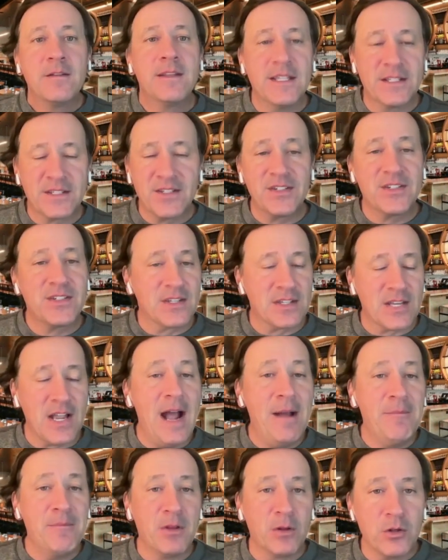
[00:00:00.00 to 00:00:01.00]
this is the
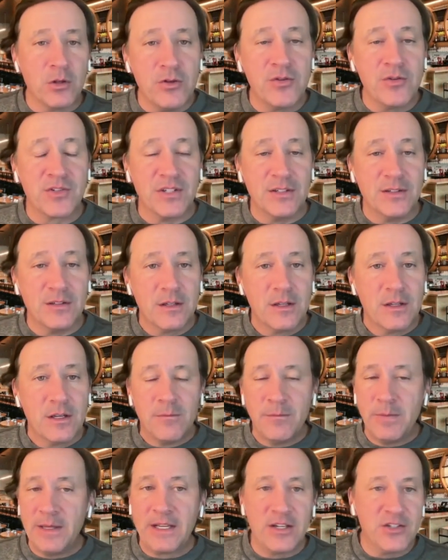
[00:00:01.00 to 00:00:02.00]
time to lose it
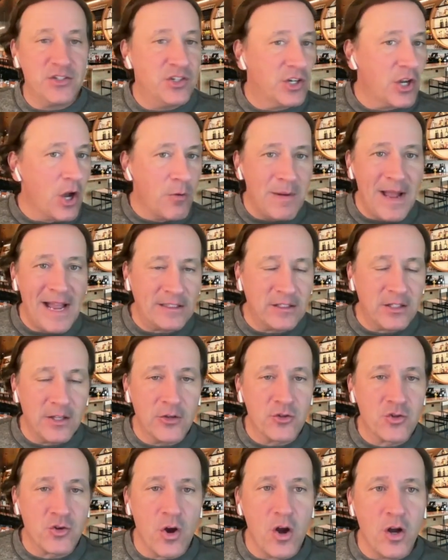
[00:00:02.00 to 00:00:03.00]
because you go back to
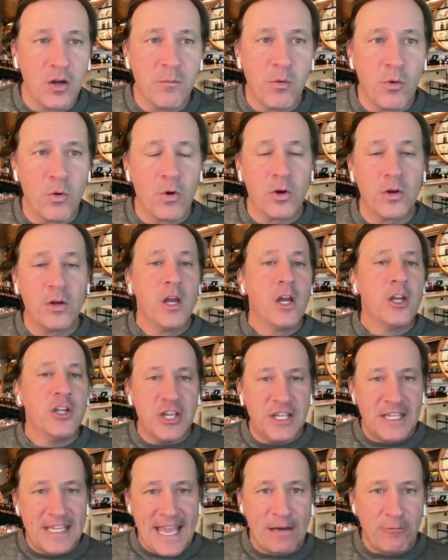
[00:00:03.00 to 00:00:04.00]
the drawing board,
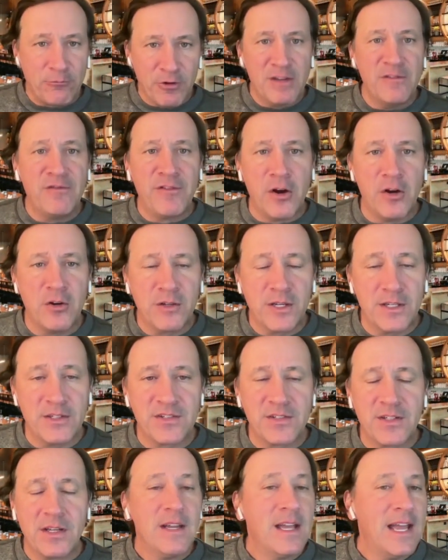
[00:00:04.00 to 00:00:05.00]
you get
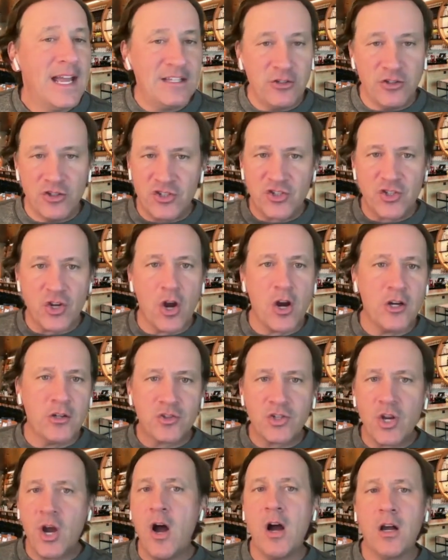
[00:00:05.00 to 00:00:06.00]
refocused, and you
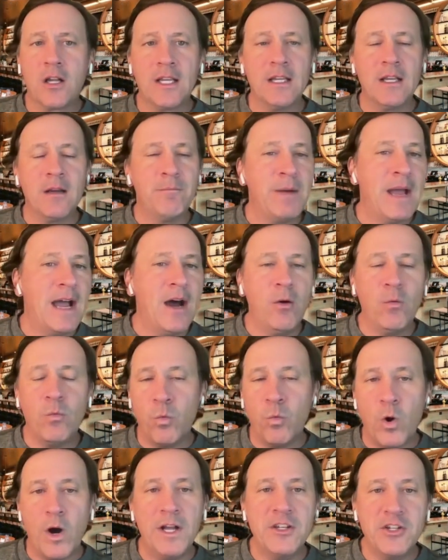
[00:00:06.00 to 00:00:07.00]
start talking about
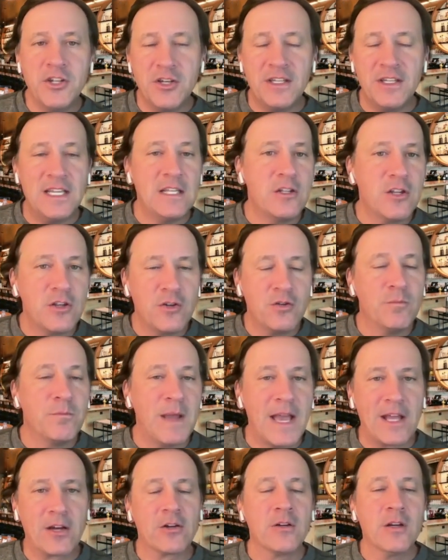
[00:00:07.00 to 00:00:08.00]
what you need to do
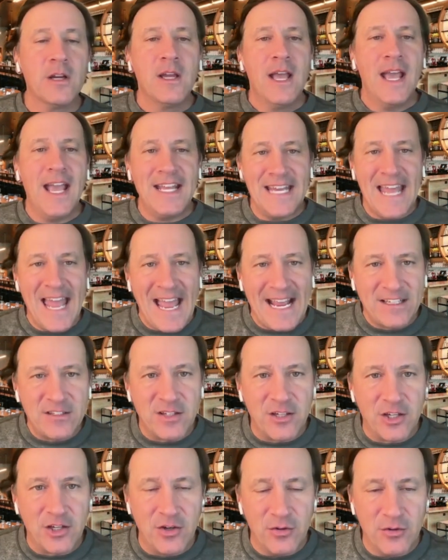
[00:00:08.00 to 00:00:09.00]
better and
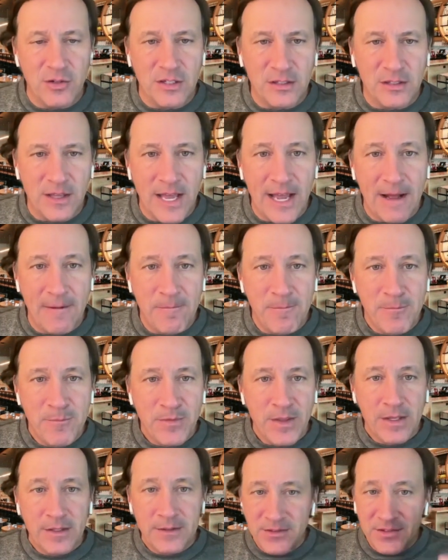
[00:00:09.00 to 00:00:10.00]
executing that.
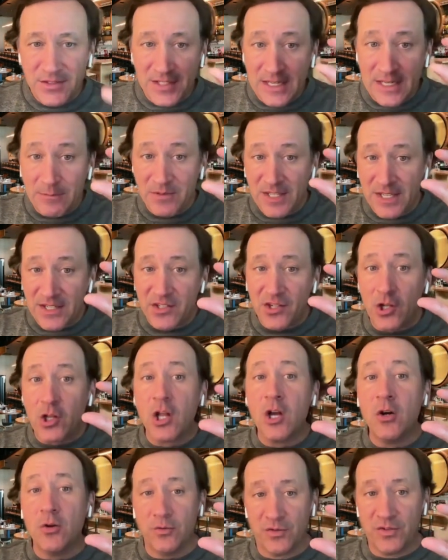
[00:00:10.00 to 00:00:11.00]
This team's this
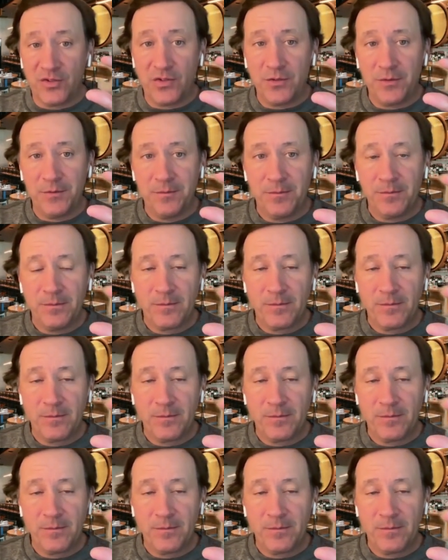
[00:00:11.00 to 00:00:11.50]
close